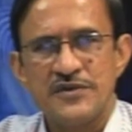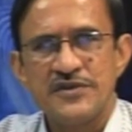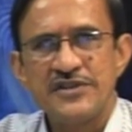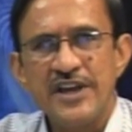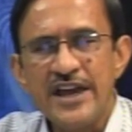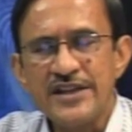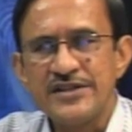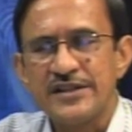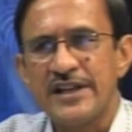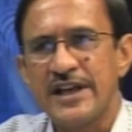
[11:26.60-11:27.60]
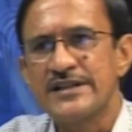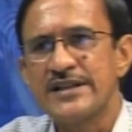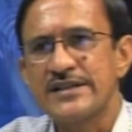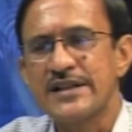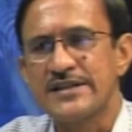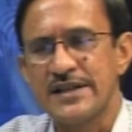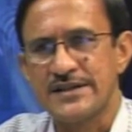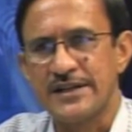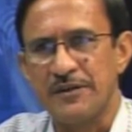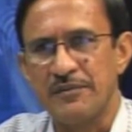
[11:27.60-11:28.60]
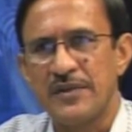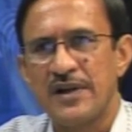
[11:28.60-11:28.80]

change the existing system,